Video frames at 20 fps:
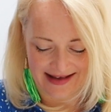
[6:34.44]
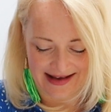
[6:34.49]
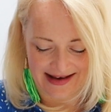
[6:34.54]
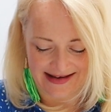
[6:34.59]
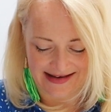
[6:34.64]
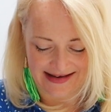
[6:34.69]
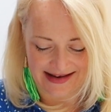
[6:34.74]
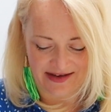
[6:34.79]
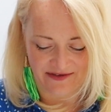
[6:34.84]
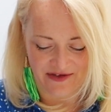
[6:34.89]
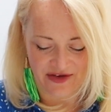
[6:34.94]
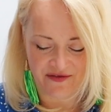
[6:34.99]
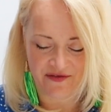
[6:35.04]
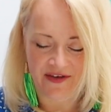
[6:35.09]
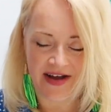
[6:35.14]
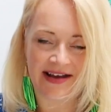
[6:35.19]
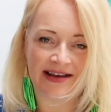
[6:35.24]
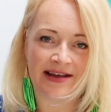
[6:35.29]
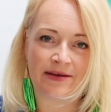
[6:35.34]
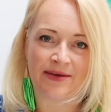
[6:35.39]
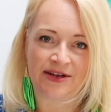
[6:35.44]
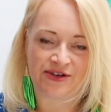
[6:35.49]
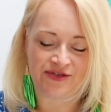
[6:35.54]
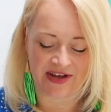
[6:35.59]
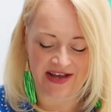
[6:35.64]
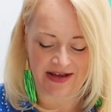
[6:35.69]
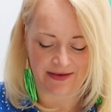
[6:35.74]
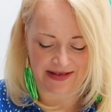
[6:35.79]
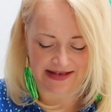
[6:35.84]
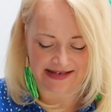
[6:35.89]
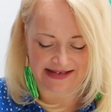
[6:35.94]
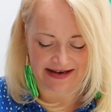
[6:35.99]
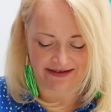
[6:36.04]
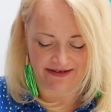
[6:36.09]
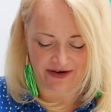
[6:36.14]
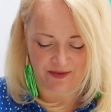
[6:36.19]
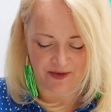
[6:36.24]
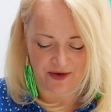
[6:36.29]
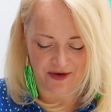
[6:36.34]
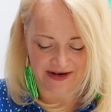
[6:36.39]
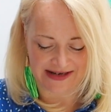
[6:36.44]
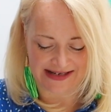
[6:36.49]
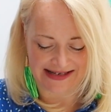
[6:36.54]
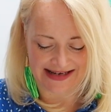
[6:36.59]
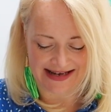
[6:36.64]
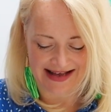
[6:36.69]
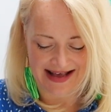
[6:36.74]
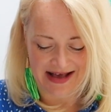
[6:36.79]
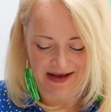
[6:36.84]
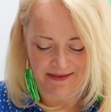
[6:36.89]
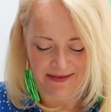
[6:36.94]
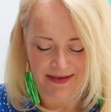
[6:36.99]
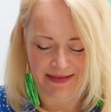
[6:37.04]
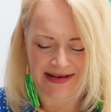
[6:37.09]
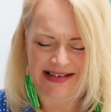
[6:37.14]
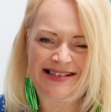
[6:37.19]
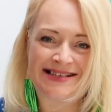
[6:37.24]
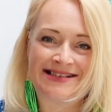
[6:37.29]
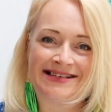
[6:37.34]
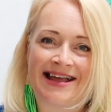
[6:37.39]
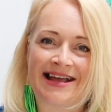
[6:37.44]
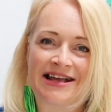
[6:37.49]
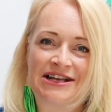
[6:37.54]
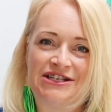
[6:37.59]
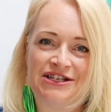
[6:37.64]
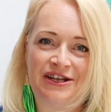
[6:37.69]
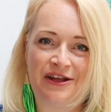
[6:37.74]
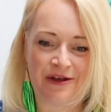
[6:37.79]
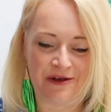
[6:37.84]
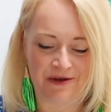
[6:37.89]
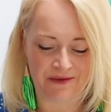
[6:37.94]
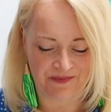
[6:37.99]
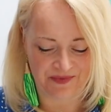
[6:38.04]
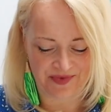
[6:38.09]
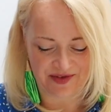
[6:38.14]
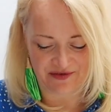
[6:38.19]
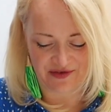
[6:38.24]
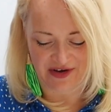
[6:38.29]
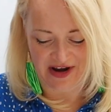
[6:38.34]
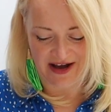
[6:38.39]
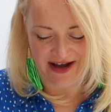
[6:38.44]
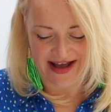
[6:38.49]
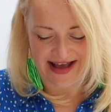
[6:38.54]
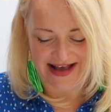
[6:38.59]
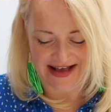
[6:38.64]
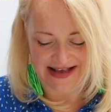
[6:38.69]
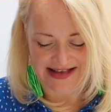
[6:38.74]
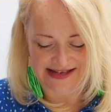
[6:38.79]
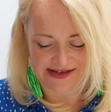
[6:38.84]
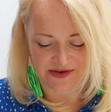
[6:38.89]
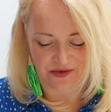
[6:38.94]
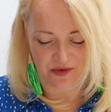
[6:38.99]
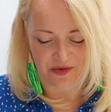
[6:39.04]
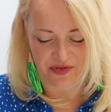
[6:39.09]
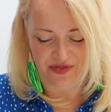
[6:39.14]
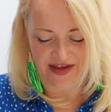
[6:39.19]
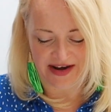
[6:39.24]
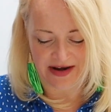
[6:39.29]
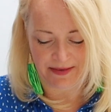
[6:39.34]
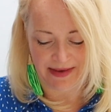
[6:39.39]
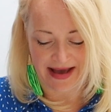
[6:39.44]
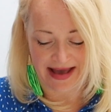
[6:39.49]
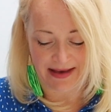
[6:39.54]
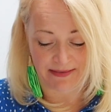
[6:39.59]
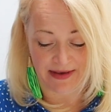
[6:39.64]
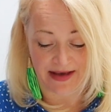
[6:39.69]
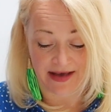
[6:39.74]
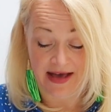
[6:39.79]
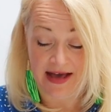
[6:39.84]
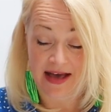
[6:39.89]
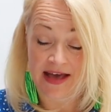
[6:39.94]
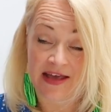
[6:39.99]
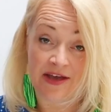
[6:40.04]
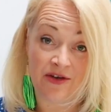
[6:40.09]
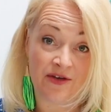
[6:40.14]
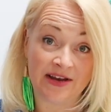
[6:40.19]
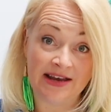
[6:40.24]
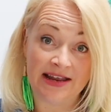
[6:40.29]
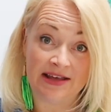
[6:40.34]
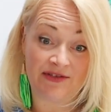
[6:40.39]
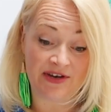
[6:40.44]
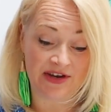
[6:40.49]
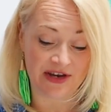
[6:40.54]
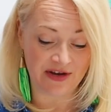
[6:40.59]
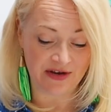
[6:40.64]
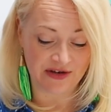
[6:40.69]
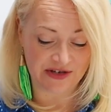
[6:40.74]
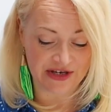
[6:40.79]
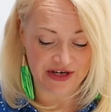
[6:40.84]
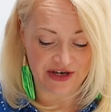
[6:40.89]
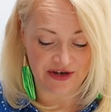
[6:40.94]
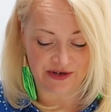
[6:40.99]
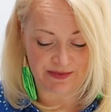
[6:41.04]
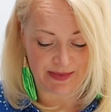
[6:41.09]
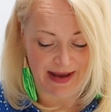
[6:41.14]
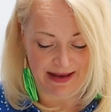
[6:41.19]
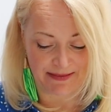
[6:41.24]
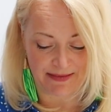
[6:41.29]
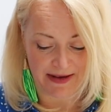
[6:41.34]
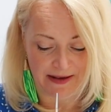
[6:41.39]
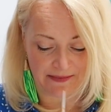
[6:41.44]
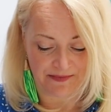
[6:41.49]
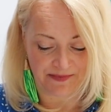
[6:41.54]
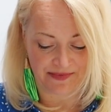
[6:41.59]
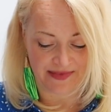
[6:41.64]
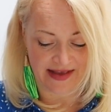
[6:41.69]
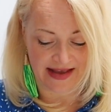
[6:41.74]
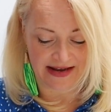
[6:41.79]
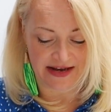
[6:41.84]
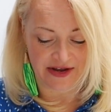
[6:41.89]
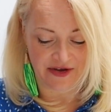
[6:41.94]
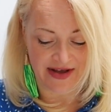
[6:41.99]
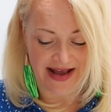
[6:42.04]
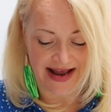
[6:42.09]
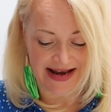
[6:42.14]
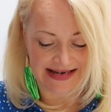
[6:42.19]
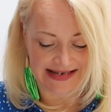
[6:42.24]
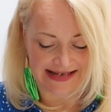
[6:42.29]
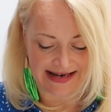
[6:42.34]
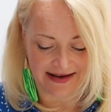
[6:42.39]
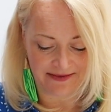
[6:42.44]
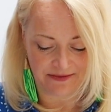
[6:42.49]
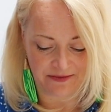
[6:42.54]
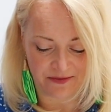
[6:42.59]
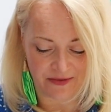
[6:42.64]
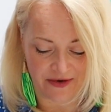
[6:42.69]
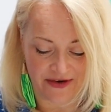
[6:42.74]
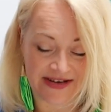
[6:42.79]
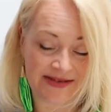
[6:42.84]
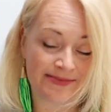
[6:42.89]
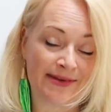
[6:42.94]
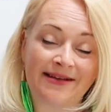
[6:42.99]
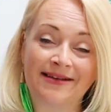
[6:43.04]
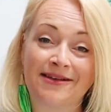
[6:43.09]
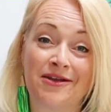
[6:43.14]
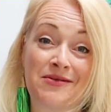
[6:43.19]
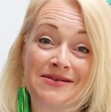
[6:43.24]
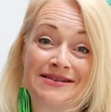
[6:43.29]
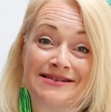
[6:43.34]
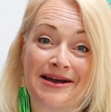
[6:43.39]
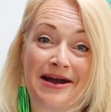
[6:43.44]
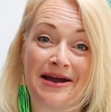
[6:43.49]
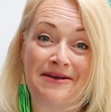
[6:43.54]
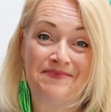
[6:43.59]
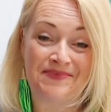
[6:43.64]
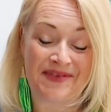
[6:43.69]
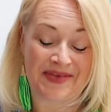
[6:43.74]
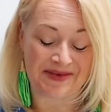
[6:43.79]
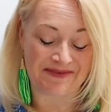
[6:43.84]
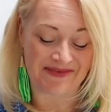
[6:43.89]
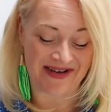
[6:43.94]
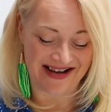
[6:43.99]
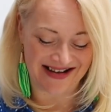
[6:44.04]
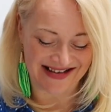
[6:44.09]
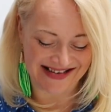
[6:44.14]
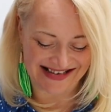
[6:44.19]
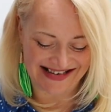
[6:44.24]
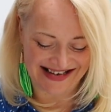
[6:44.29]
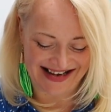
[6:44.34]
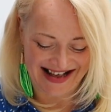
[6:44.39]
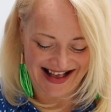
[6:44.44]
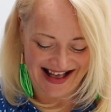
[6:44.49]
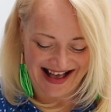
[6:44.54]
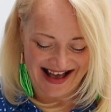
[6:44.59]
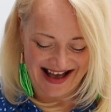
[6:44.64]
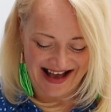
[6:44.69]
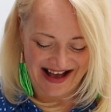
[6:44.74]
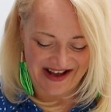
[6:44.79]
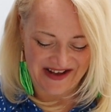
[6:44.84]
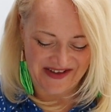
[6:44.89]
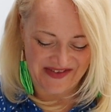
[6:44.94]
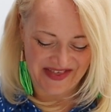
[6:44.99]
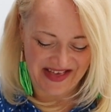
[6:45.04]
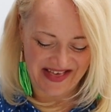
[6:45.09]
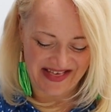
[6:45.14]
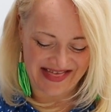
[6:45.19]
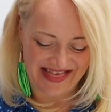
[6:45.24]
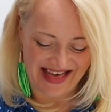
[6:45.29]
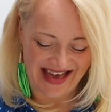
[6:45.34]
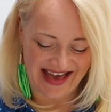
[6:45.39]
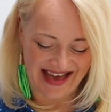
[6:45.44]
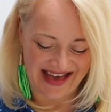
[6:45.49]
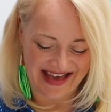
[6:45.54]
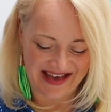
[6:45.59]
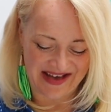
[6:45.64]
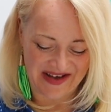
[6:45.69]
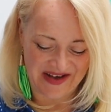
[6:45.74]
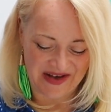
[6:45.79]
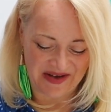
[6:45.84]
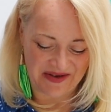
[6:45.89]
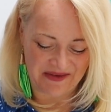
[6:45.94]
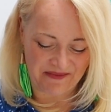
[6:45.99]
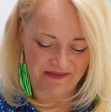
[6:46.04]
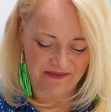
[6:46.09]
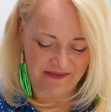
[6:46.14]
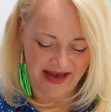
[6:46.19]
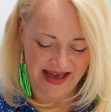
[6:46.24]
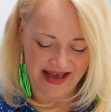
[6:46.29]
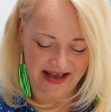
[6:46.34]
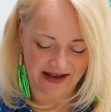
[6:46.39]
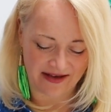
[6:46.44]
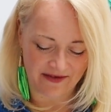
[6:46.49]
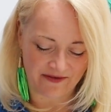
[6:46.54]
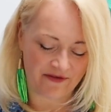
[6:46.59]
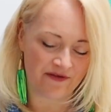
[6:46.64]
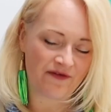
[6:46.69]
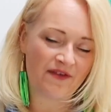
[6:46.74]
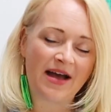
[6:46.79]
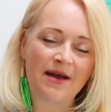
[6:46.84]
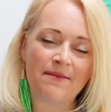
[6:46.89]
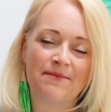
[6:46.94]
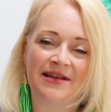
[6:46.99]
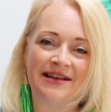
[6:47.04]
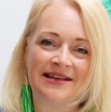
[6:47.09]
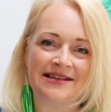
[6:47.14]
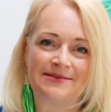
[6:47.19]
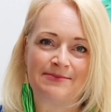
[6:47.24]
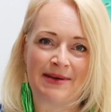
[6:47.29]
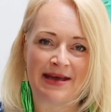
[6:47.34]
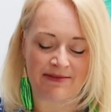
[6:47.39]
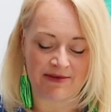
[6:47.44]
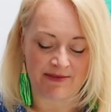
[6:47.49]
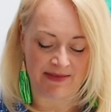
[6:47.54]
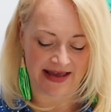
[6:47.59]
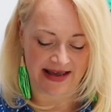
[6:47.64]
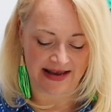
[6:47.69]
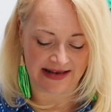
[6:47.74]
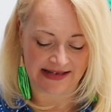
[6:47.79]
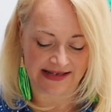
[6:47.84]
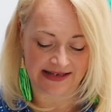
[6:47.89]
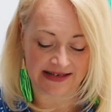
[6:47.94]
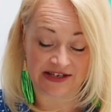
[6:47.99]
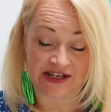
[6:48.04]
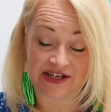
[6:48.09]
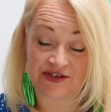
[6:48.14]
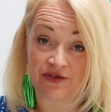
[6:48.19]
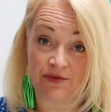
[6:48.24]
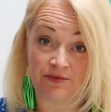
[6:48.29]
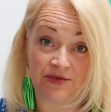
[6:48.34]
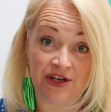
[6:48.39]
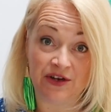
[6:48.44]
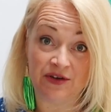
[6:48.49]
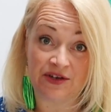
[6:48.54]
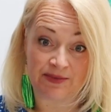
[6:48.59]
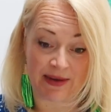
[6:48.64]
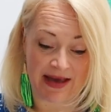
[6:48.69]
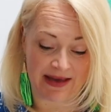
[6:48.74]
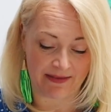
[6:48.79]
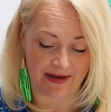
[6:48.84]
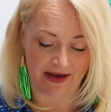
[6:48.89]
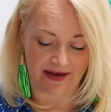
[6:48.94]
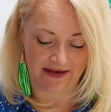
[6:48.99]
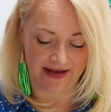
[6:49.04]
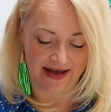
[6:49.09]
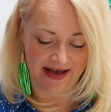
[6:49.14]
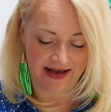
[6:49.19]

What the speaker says: And if you find it a bit tricky with a cereal box, maybe just stick to flyers or thinner paper. You can even use newspaper. In Uganda, where I spent a lot of time in the past, they make fabulous paper beads just from newspaper.